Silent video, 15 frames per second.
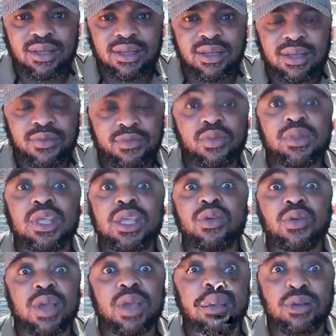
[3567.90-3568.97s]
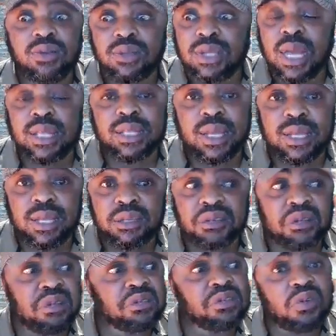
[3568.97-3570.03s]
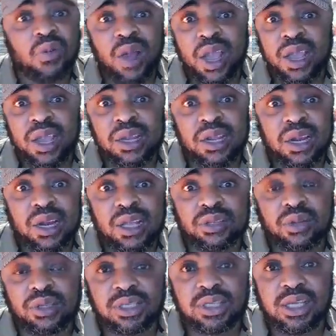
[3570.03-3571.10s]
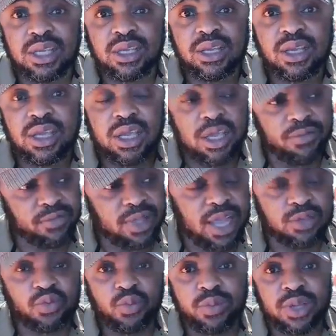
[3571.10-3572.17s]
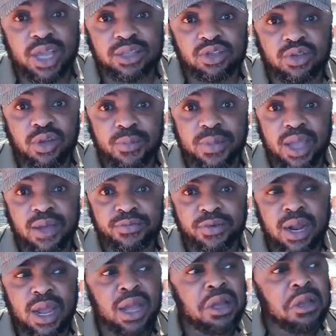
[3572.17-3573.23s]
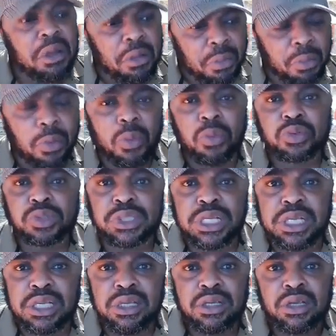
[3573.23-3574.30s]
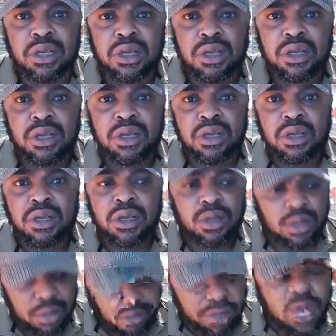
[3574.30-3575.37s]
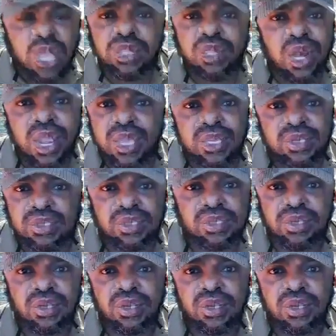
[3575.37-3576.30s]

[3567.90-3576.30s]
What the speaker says: If you think you can use that against us, go ahead and let us see. If that will get you your Biafra, we'll see. Try it.